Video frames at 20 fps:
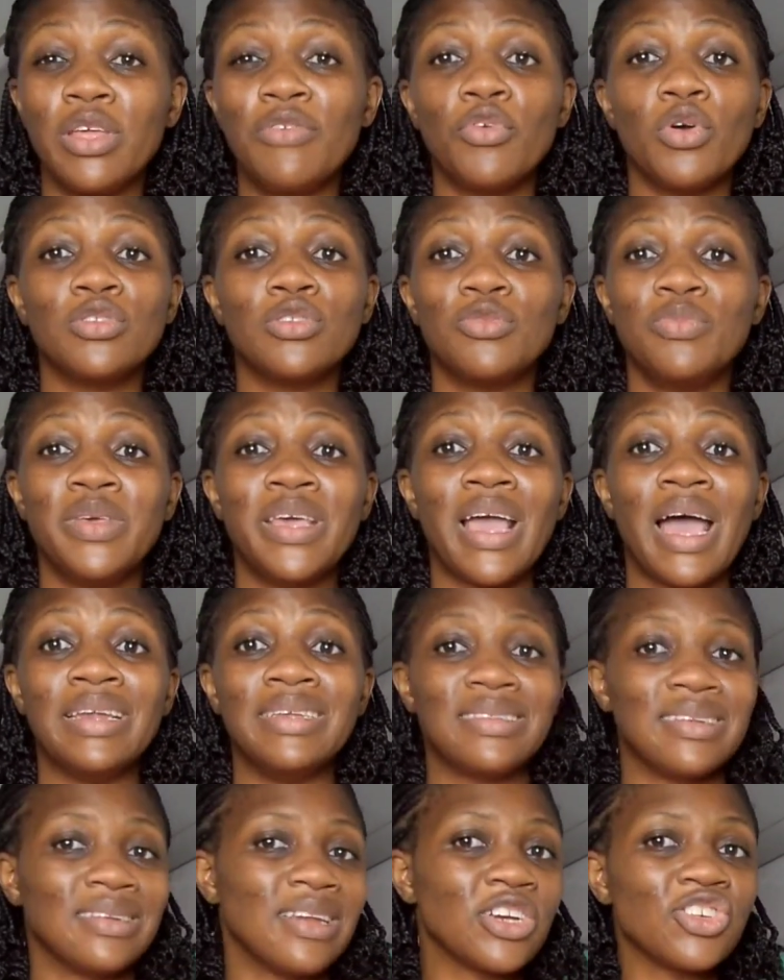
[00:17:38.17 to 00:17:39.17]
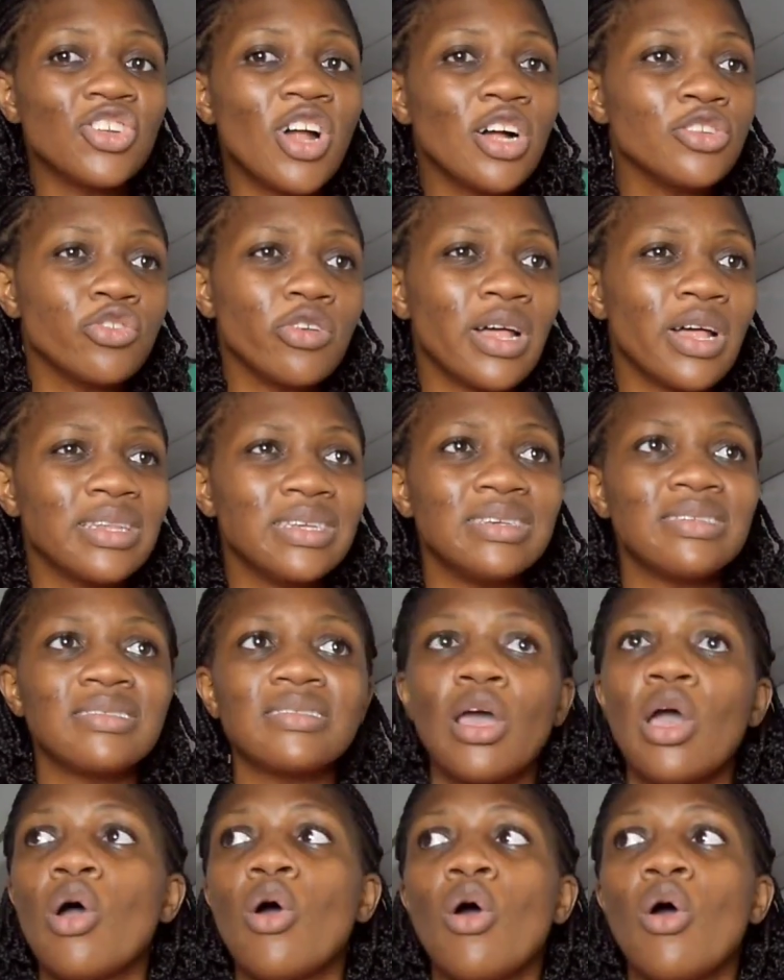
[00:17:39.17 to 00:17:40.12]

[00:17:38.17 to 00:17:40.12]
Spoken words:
If you want to be an international journalist